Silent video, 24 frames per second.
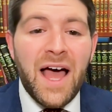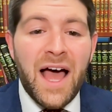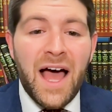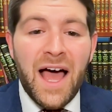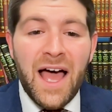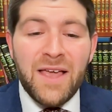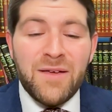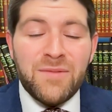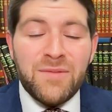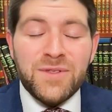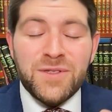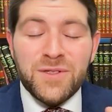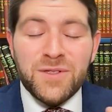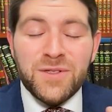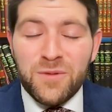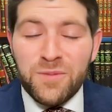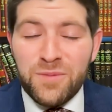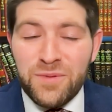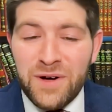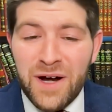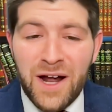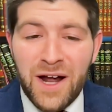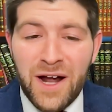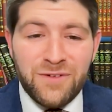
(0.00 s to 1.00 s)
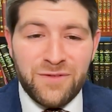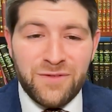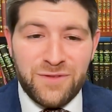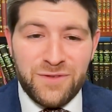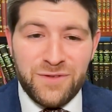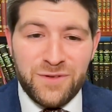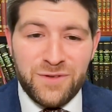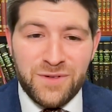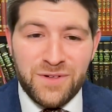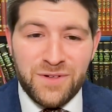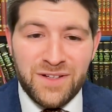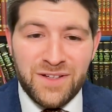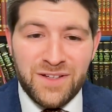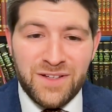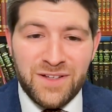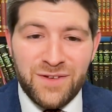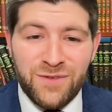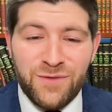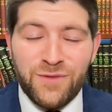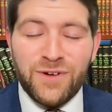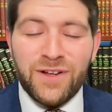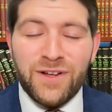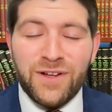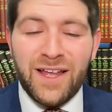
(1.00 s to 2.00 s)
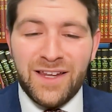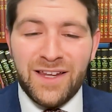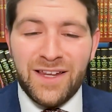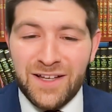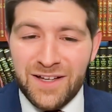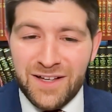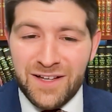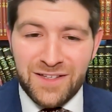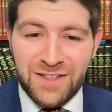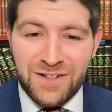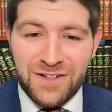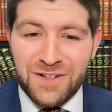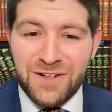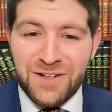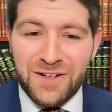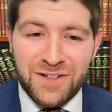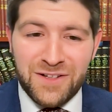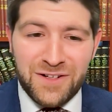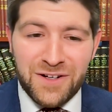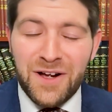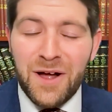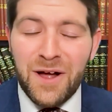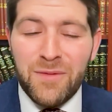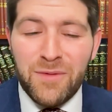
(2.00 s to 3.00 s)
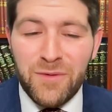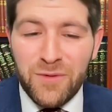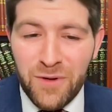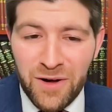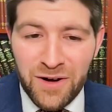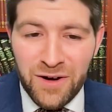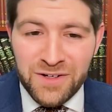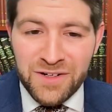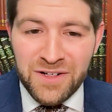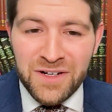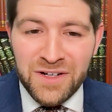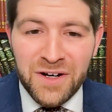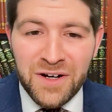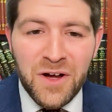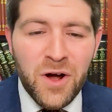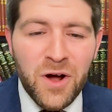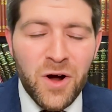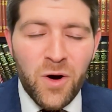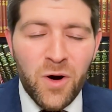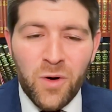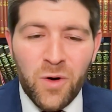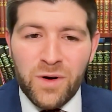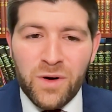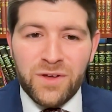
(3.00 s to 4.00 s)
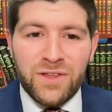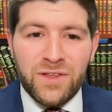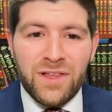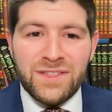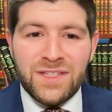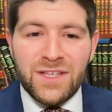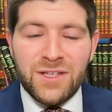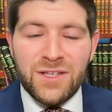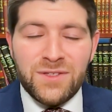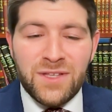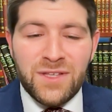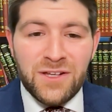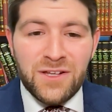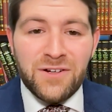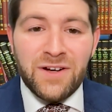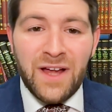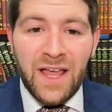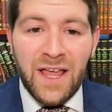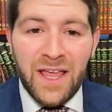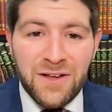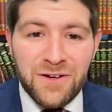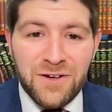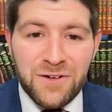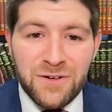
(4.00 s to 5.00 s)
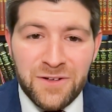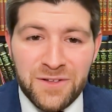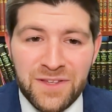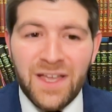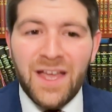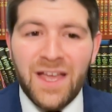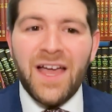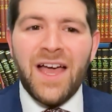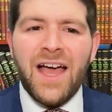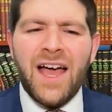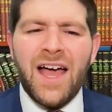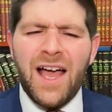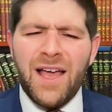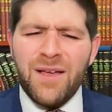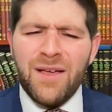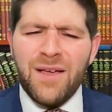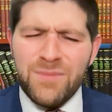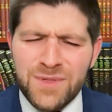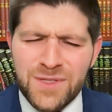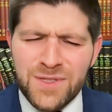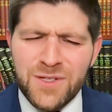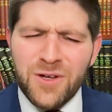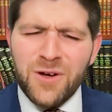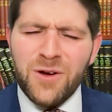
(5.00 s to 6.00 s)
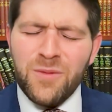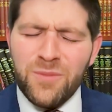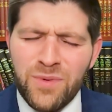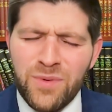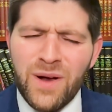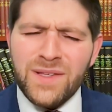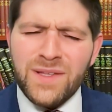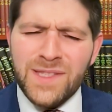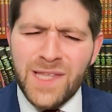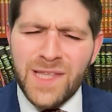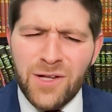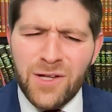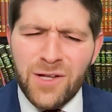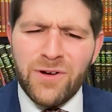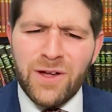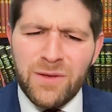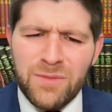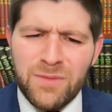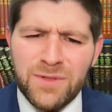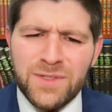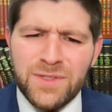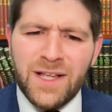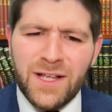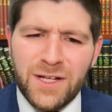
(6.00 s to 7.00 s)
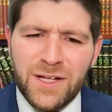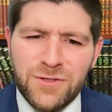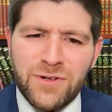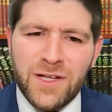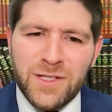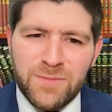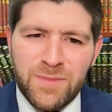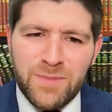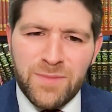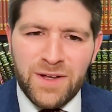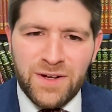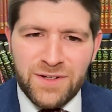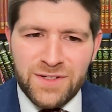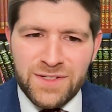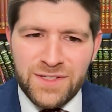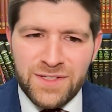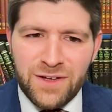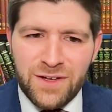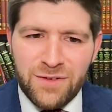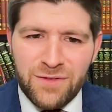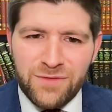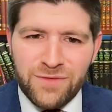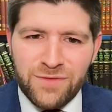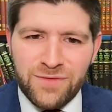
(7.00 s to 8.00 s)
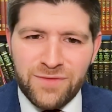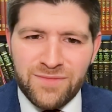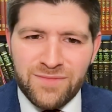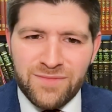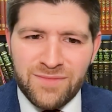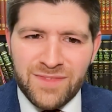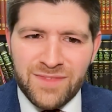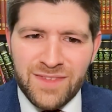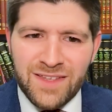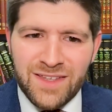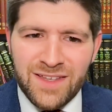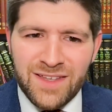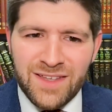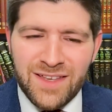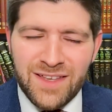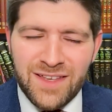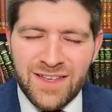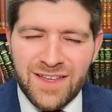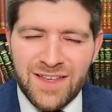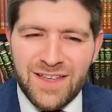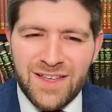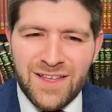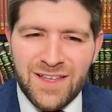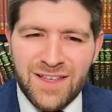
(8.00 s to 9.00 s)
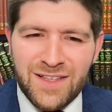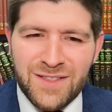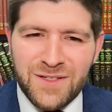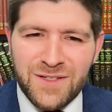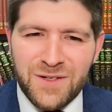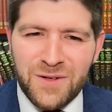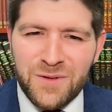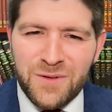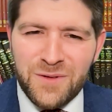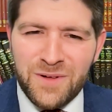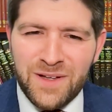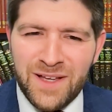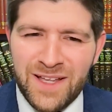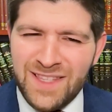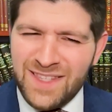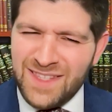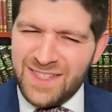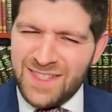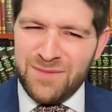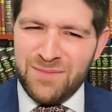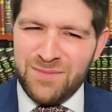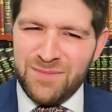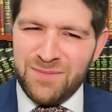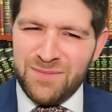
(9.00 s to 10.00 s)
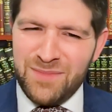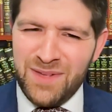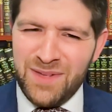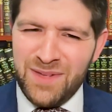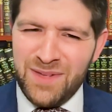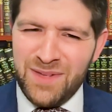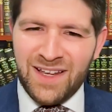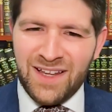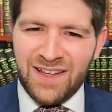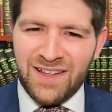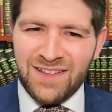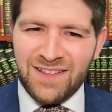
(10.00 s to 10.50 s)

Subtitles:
I am so proud of you for getting your cup of water. Or let's say you say to your 8-year-old, I'm so impressed that you were able to get dressed by yourself. So it's demeaning,